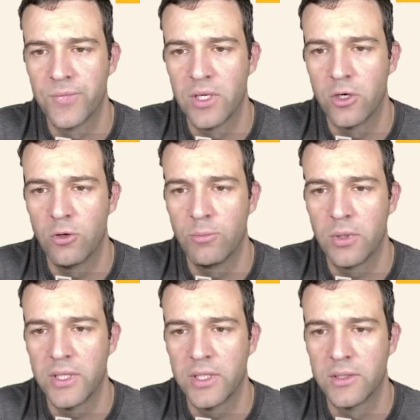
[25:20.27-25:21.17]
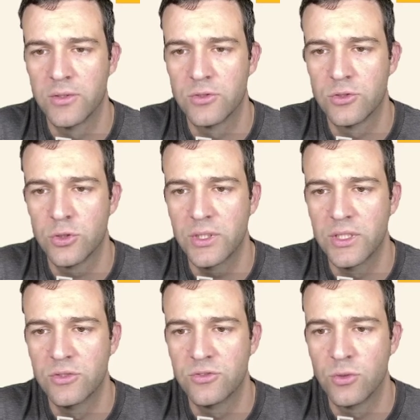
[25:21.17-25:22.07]
Help plant
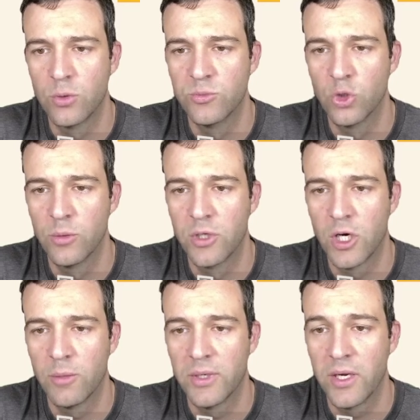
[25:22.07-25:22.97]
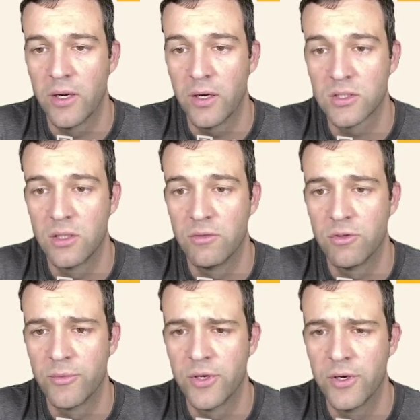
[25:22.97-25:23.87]
trees to absorb carbon dioxide
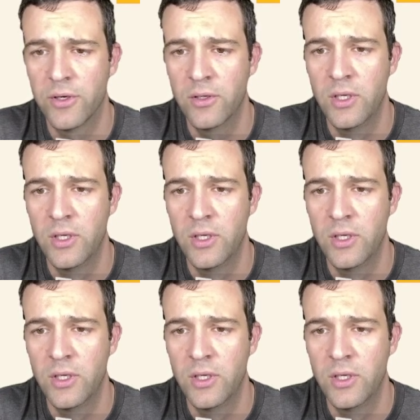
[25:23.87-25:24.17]
from the air.